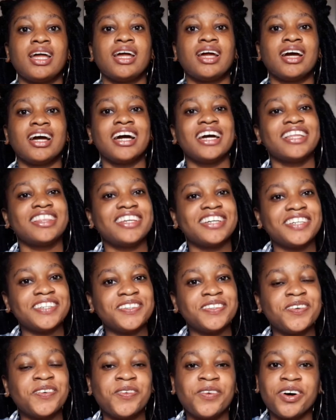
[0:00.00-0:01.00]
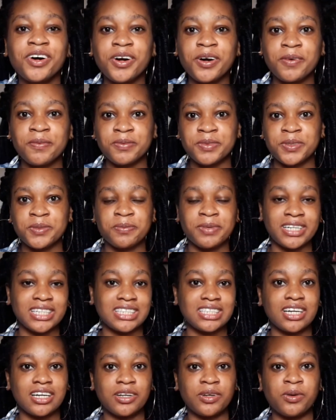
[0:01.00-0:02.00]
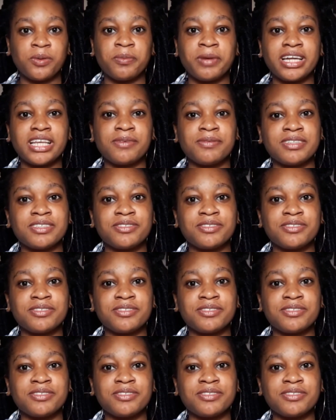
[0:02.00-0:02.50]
Hi there, welcome to my channel. My name is